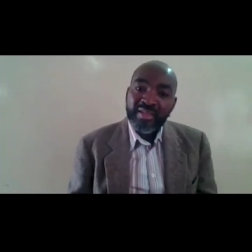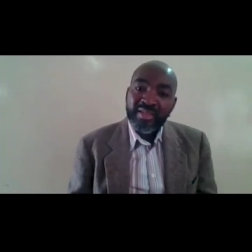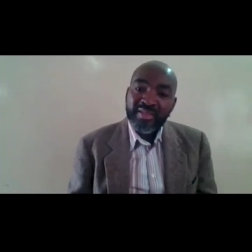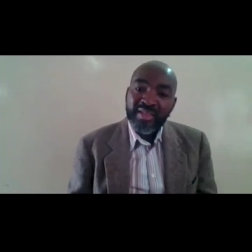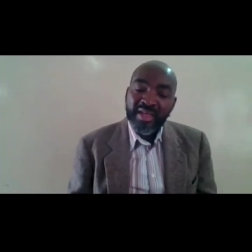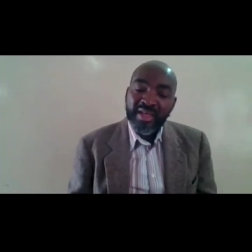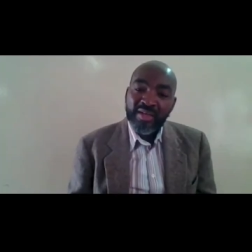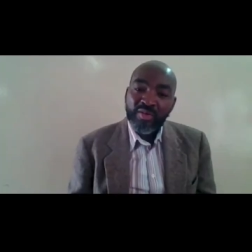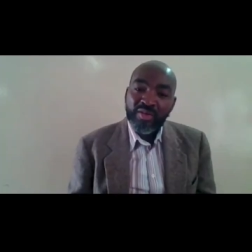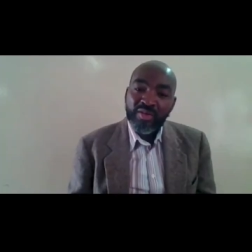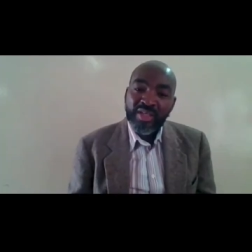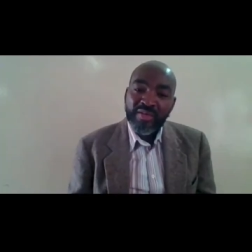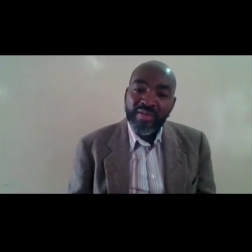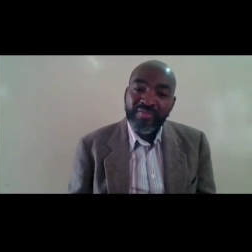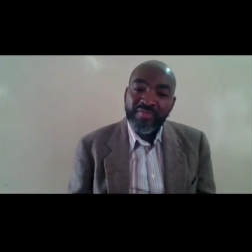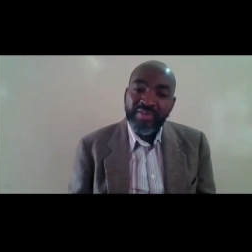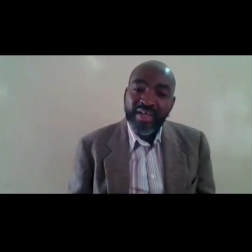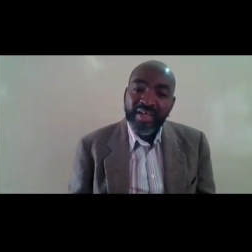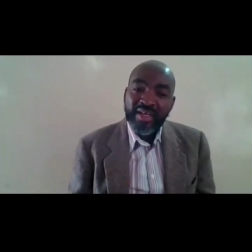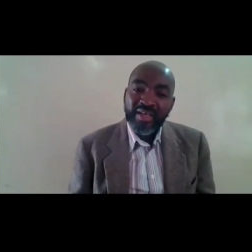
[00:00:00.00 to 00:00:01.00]
It is an adult
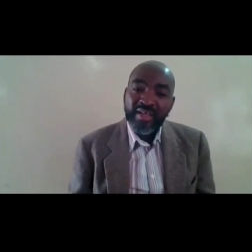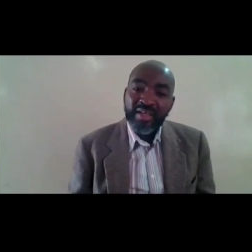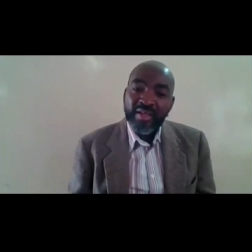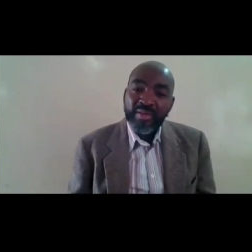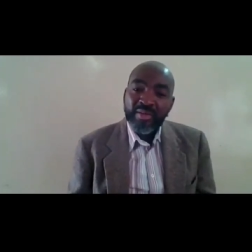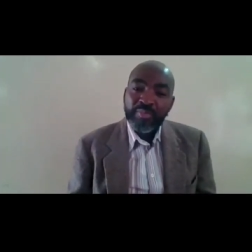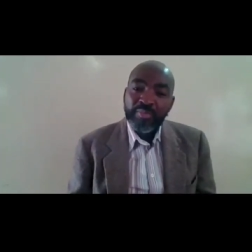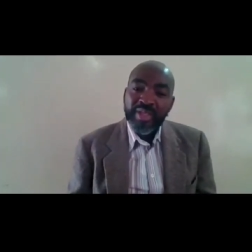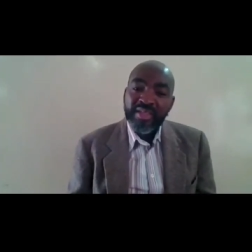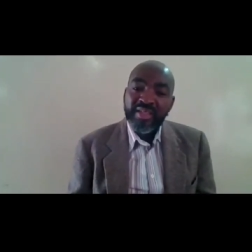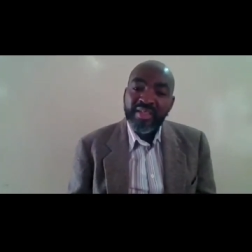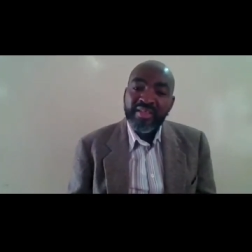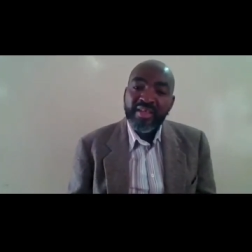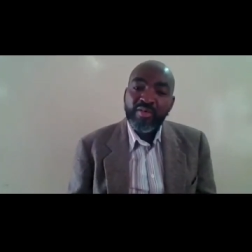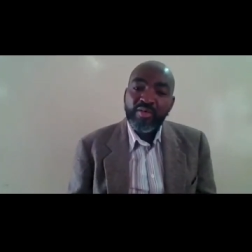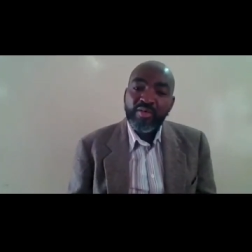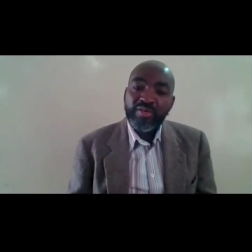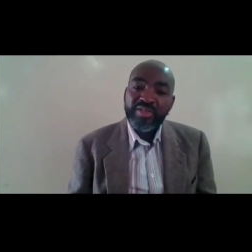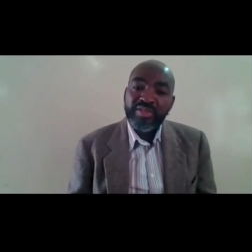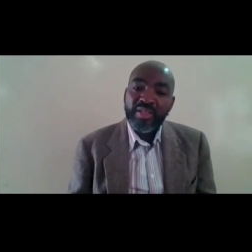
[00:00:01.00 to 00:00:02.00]
affair, meaning the
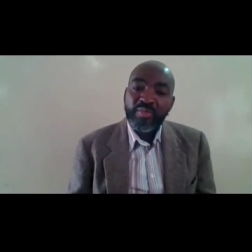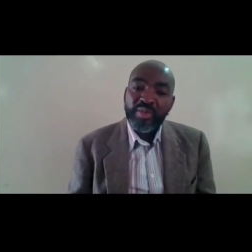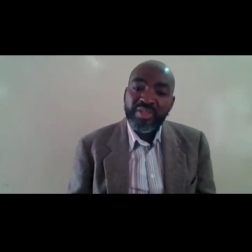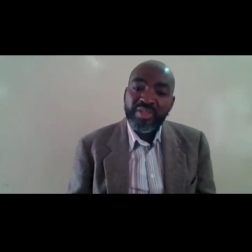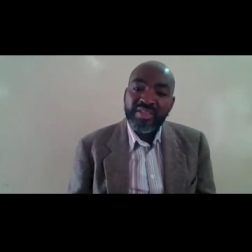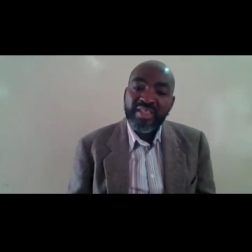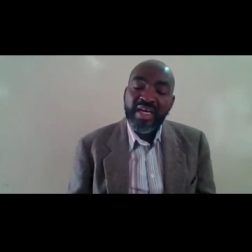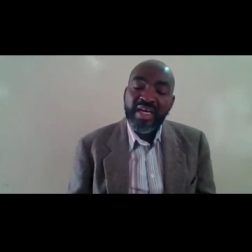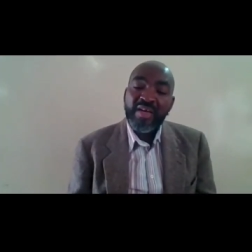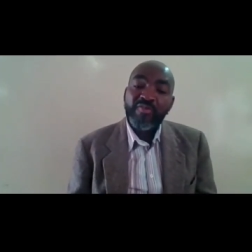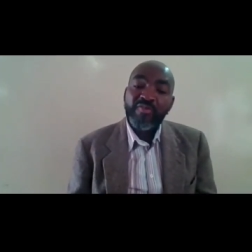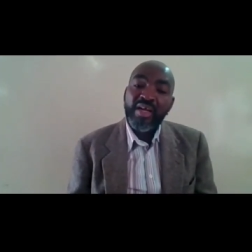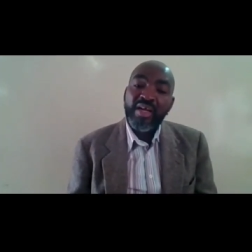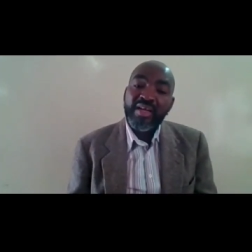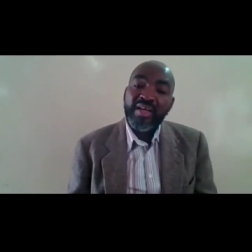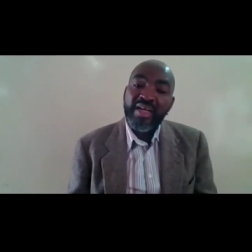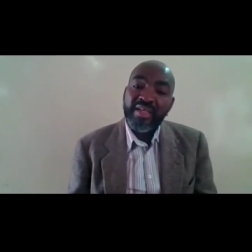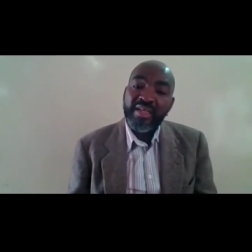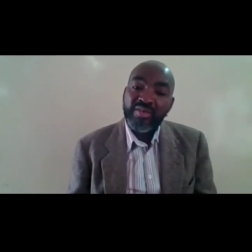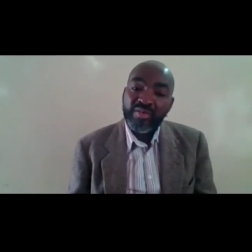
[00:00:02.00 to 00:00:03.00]
consequences are for
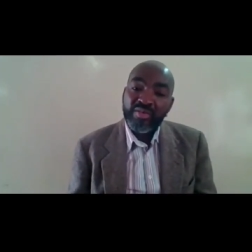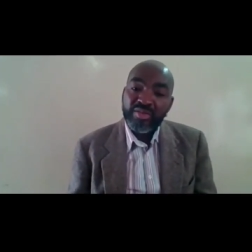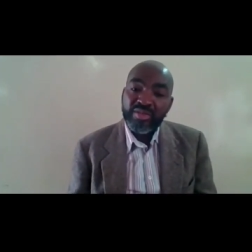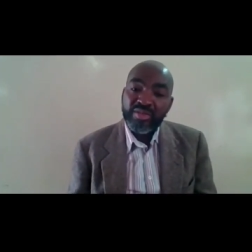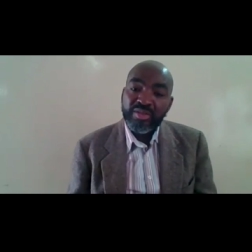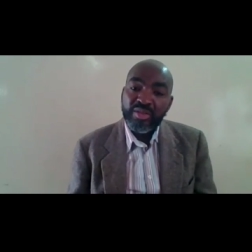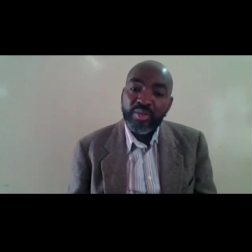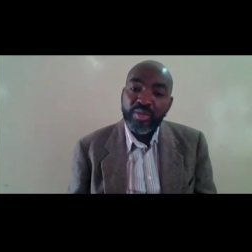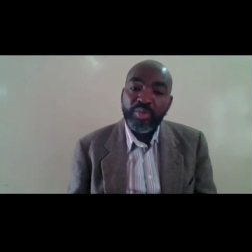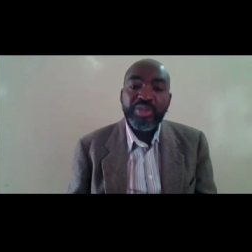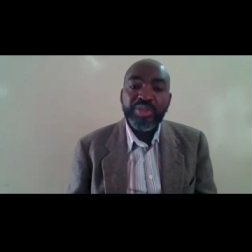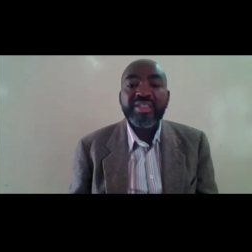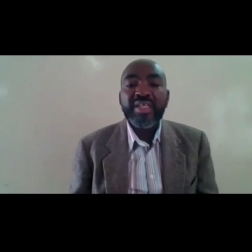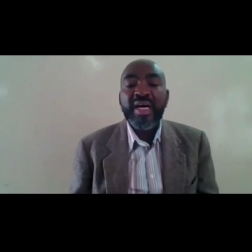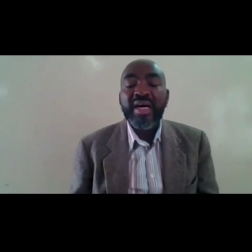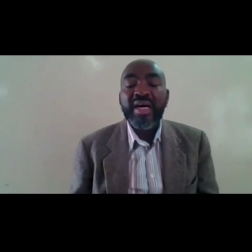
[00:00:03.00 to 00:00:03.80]
an adult, which